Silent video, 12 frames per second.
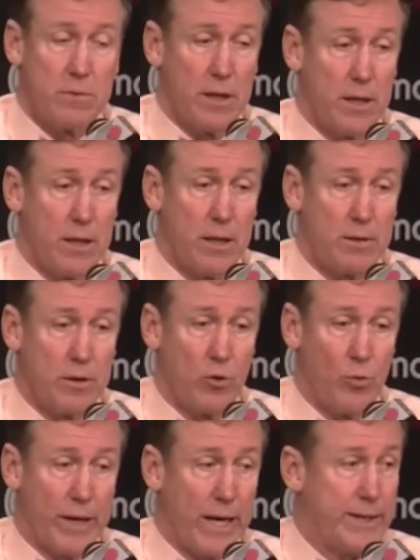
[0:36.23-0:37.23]
You
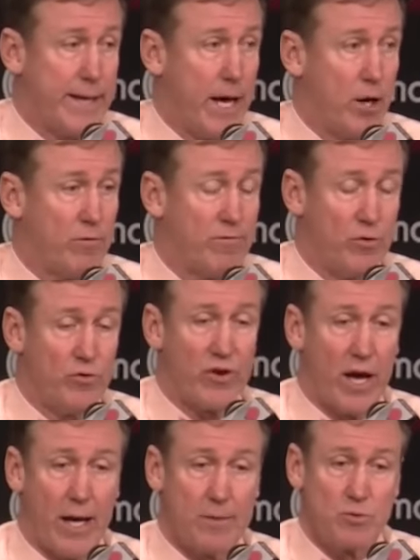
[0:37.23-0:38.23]
know, we got down a few
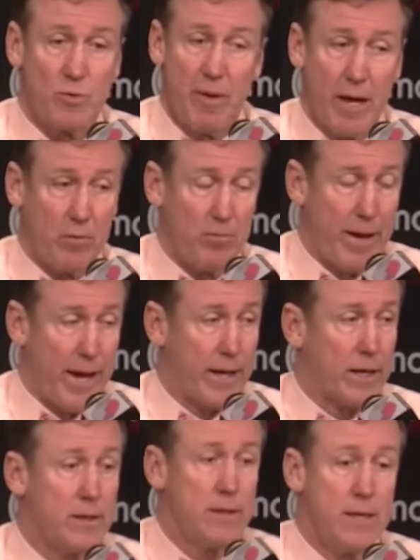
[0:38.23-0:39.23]
times, we battled
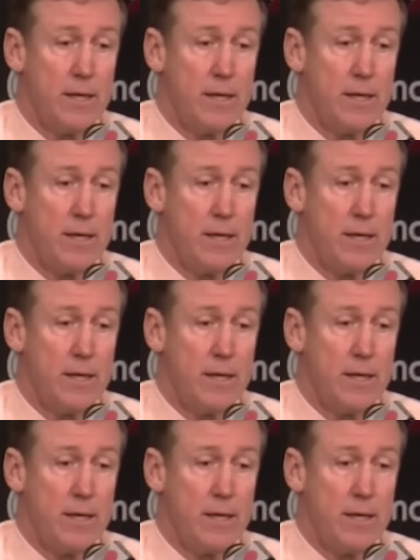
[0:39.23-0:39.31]
back.